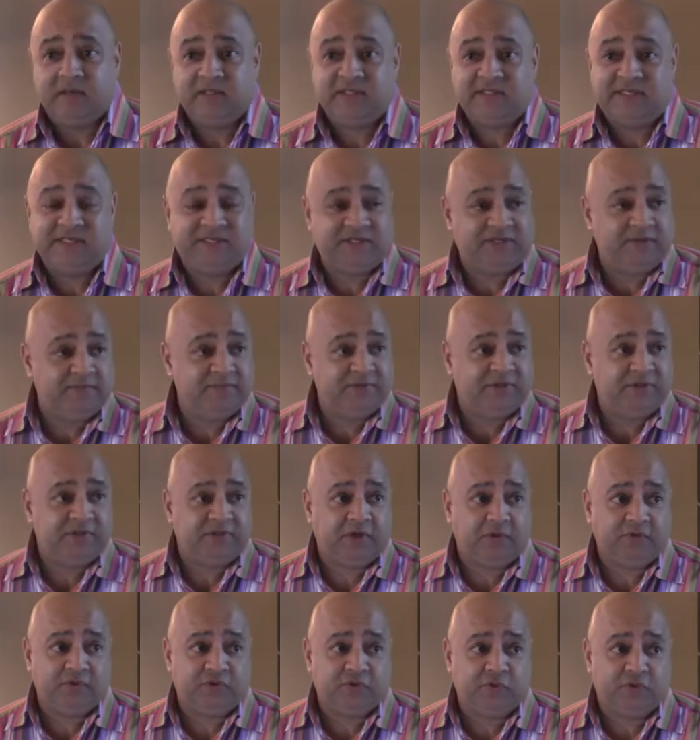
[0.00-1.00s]
systems that
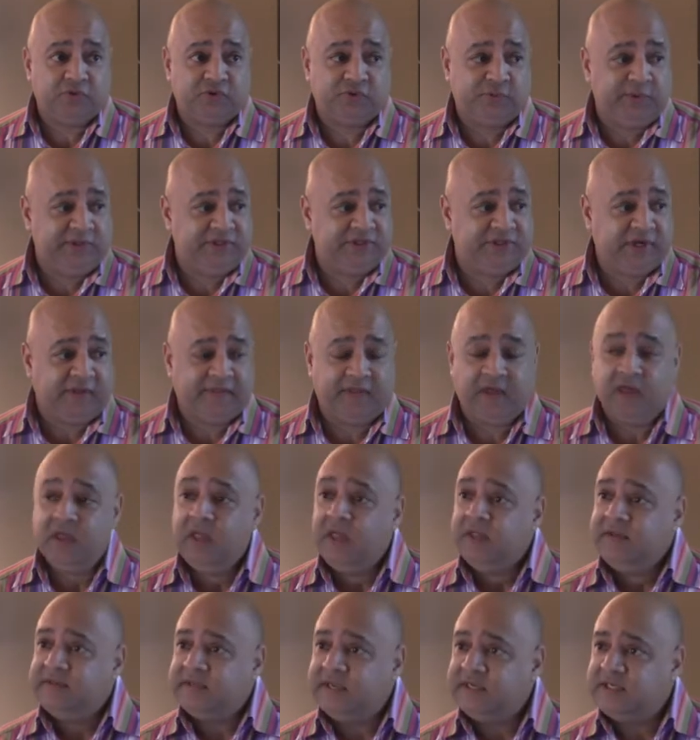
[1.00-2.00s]
don't talk to each other,
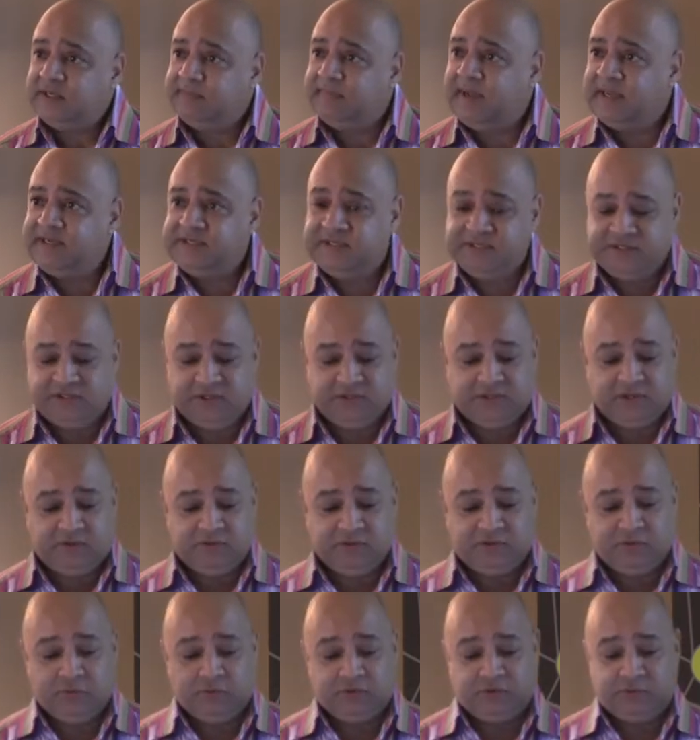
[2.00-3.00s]
databases that
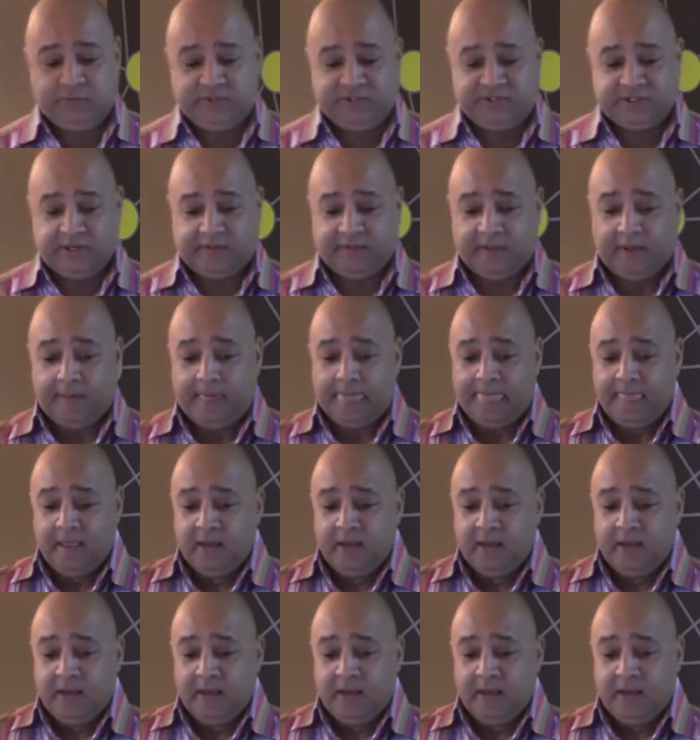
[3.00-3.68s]
don't talk to each other.